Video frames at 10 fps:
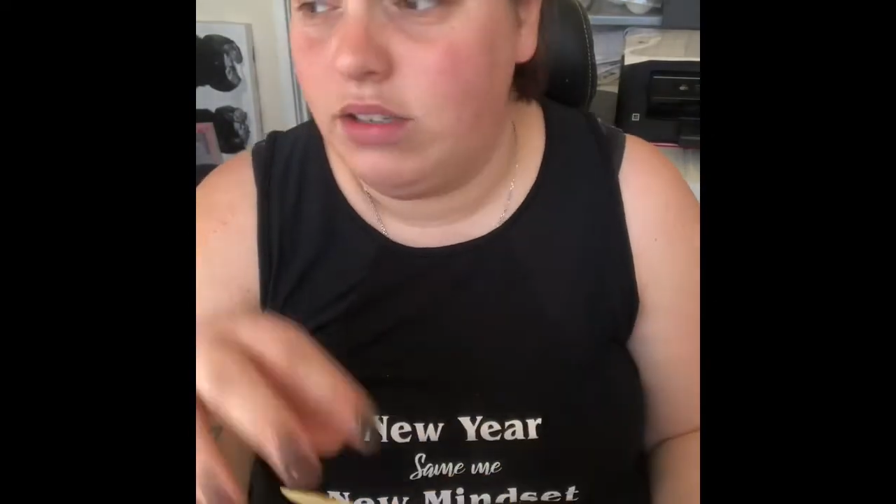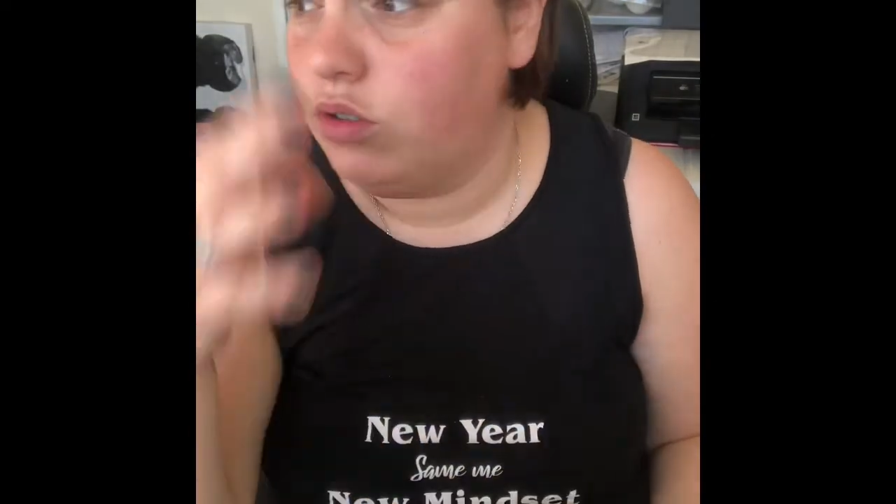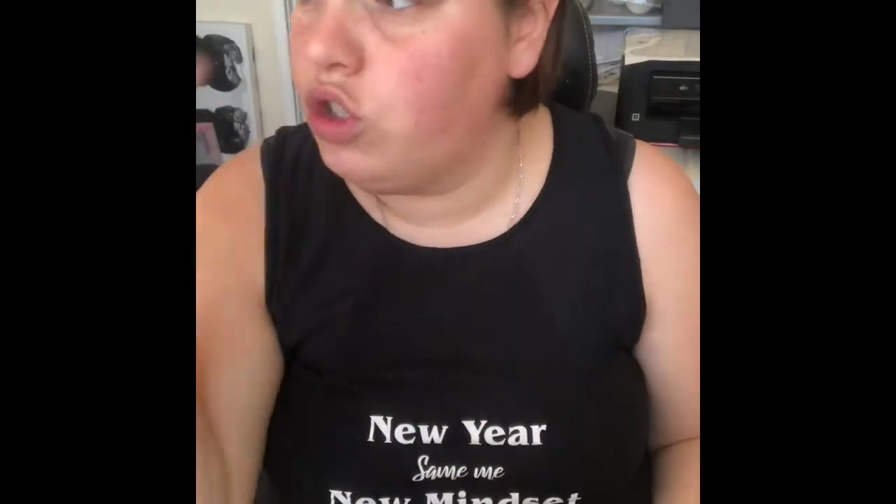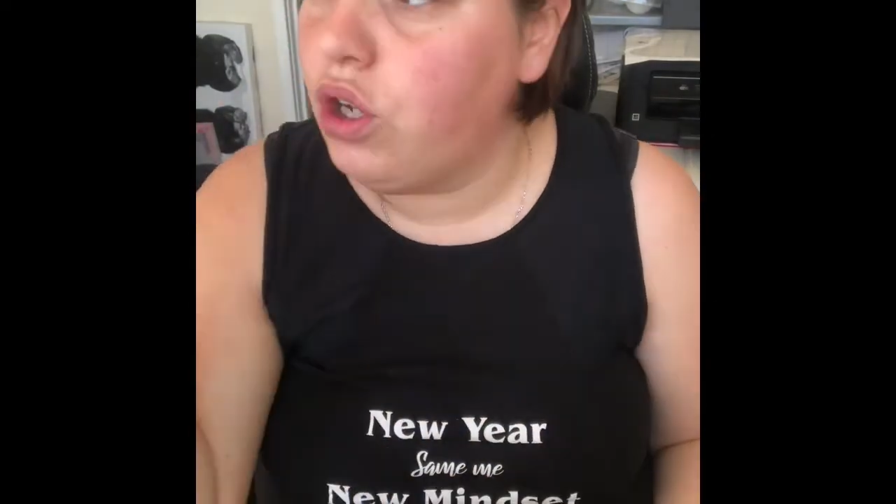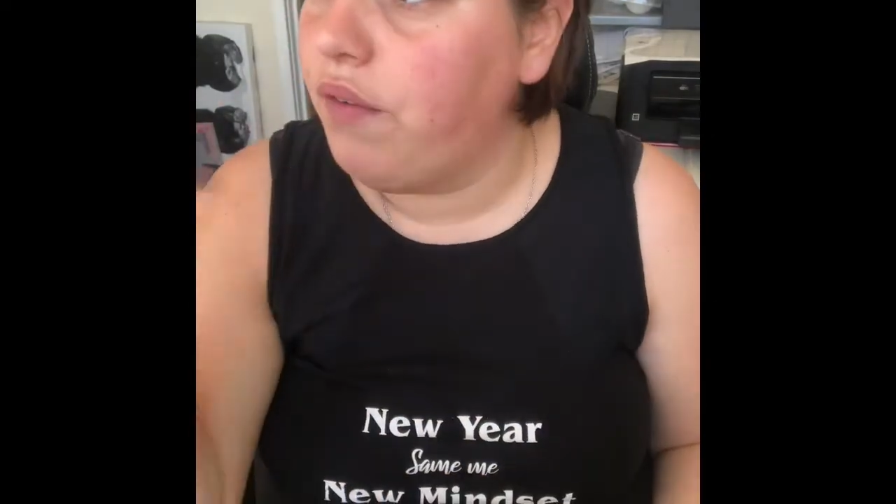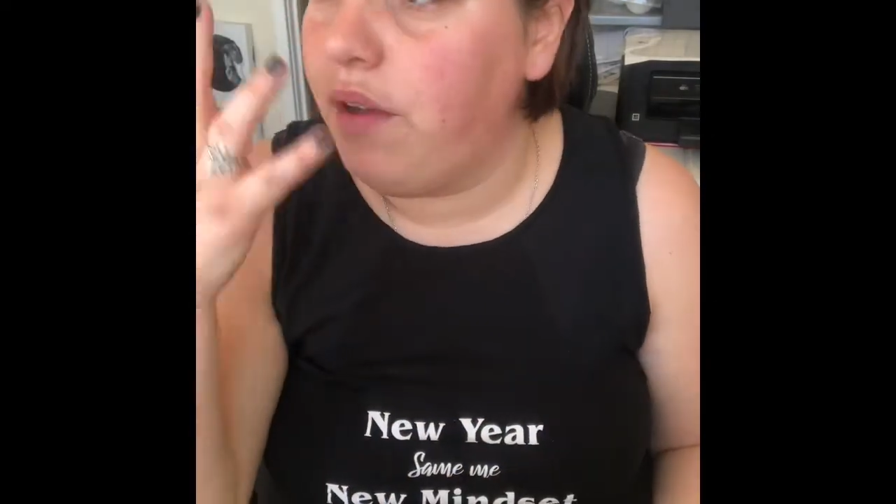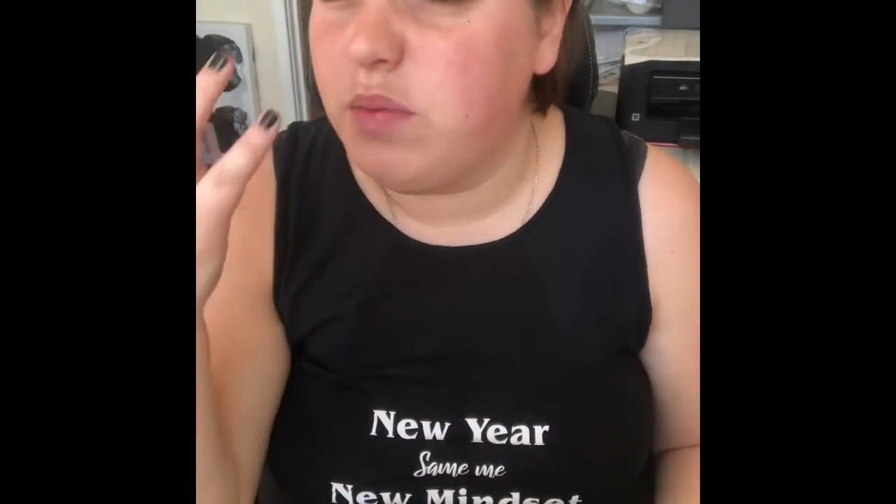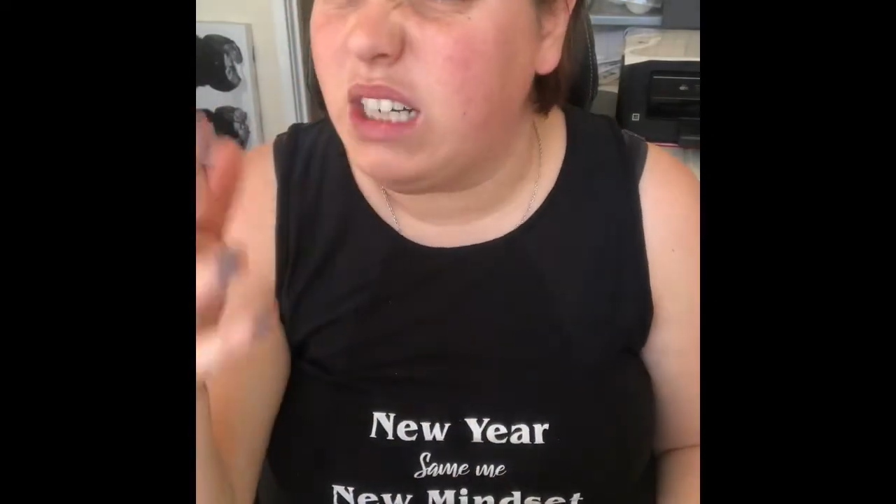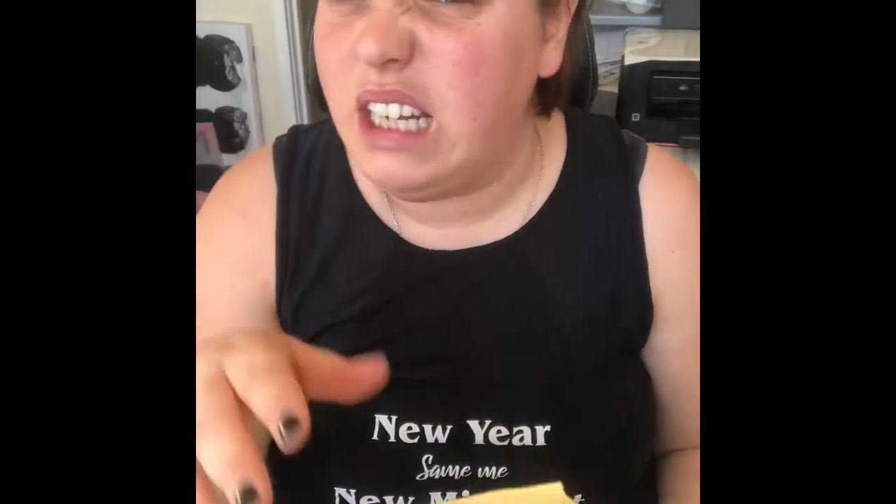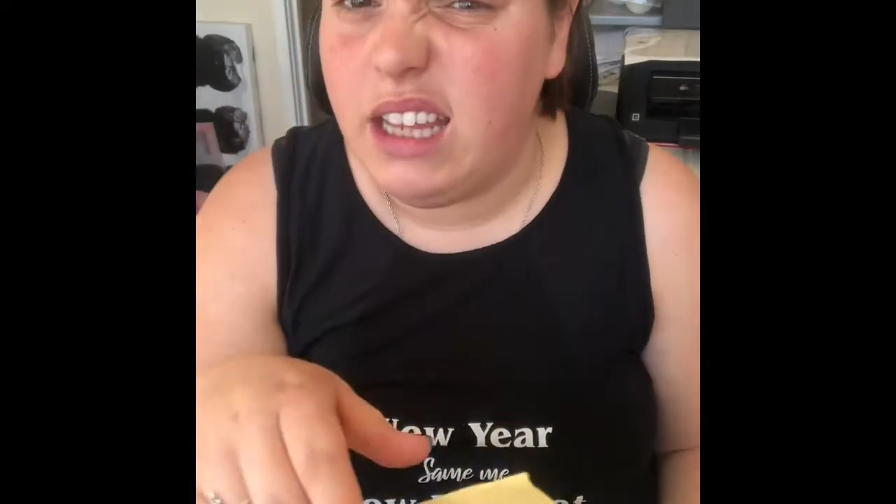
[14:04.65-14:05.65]
sort of helps
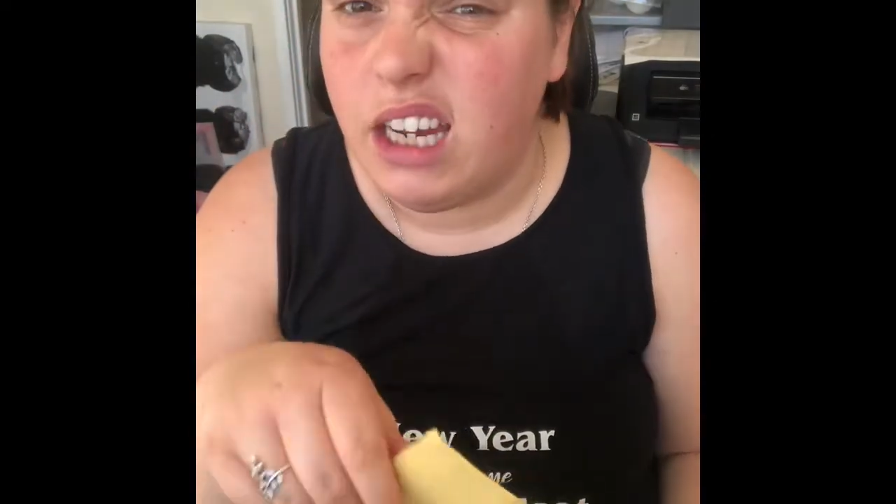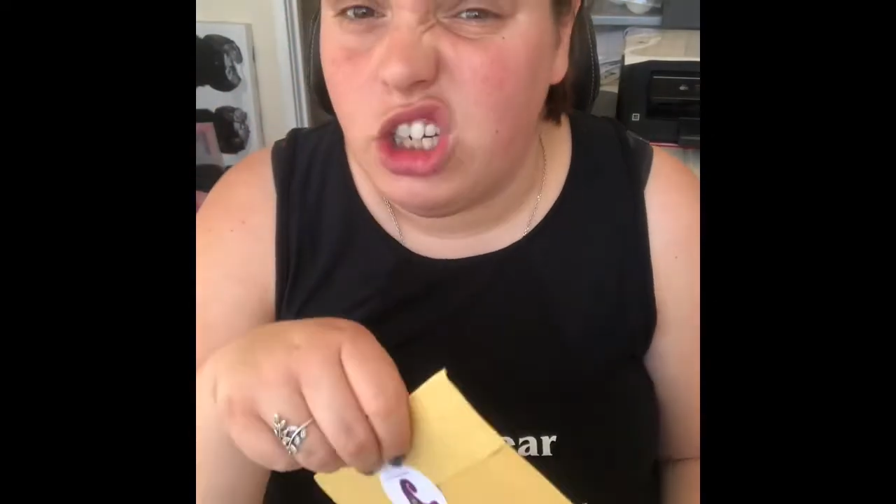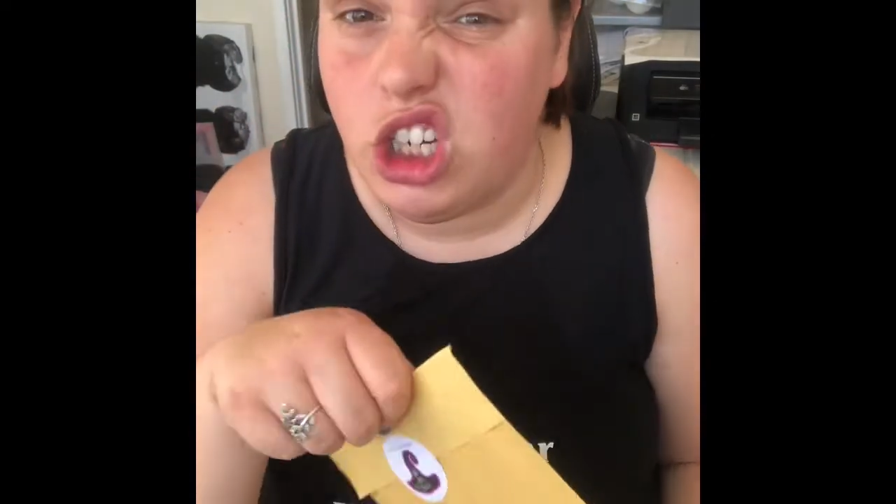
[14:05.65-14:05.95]
clear the energy